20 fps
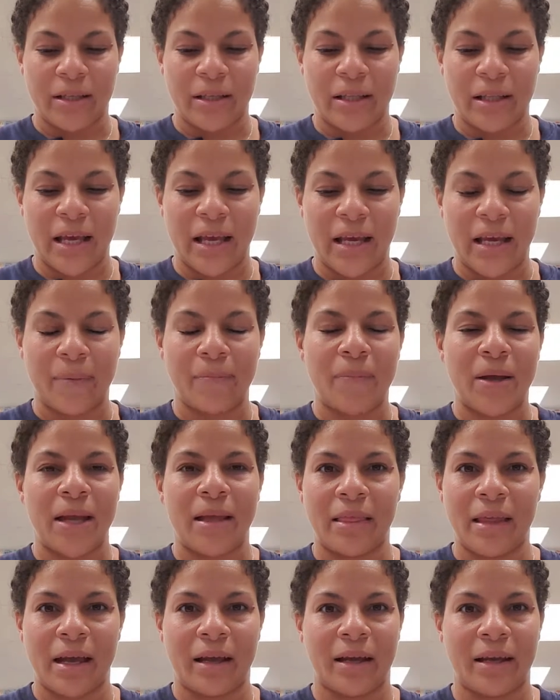they can make
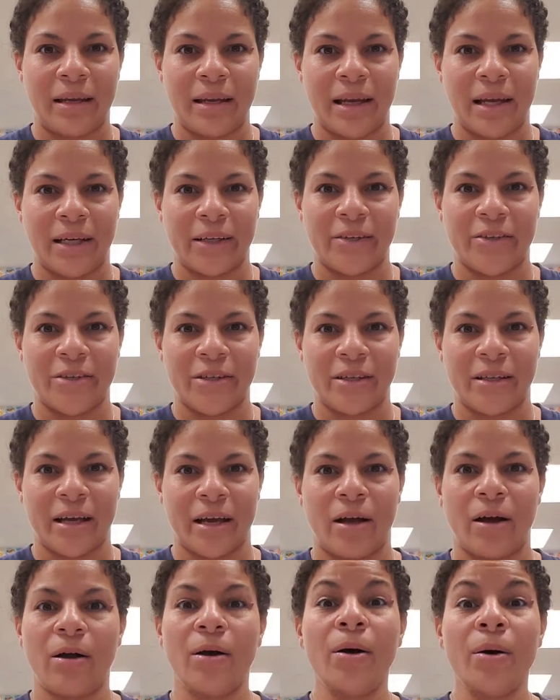that connection that,
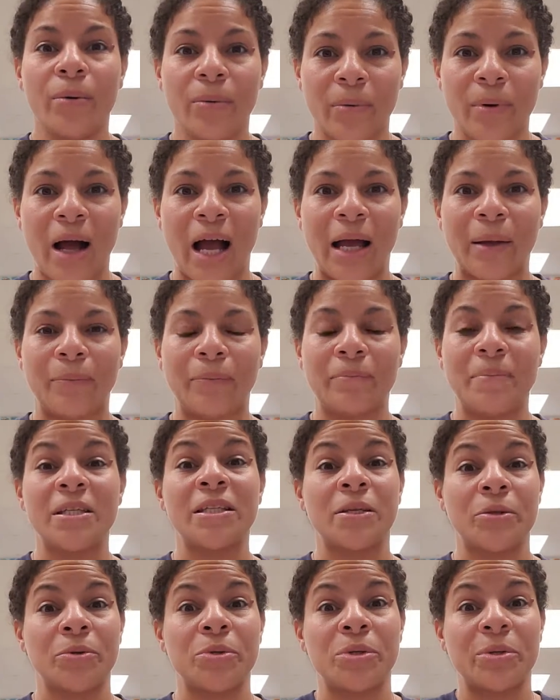oh, I'm
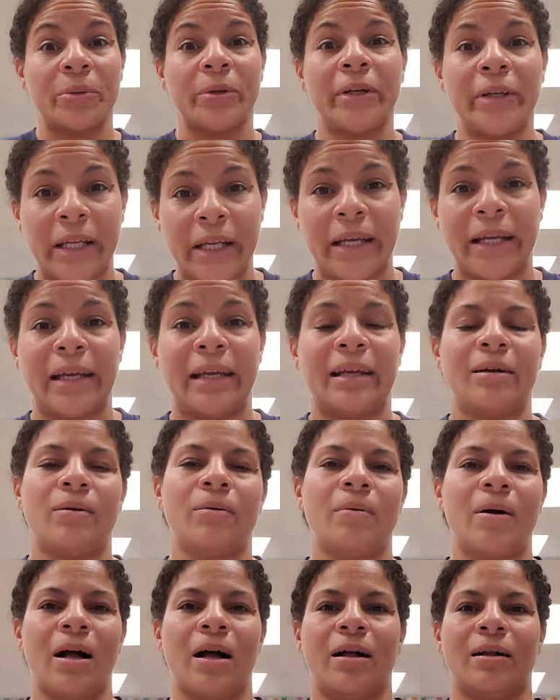still sorting
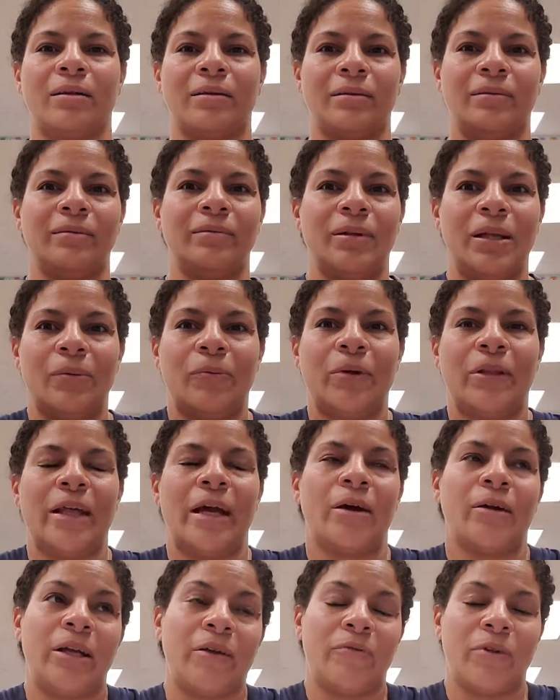while
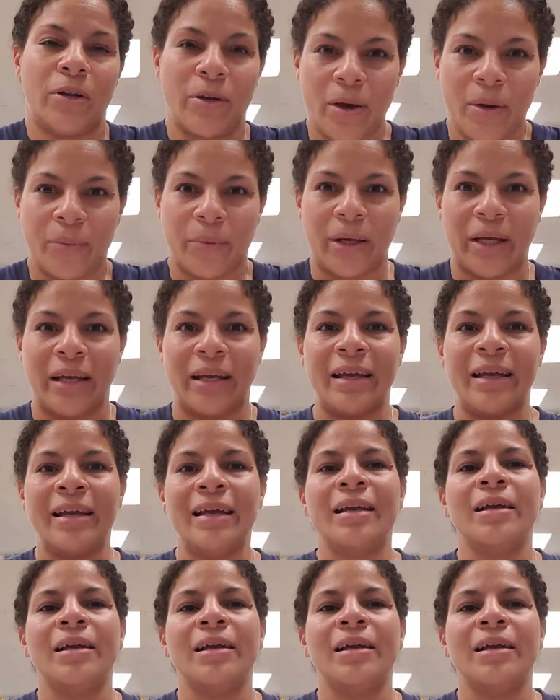without even knowing.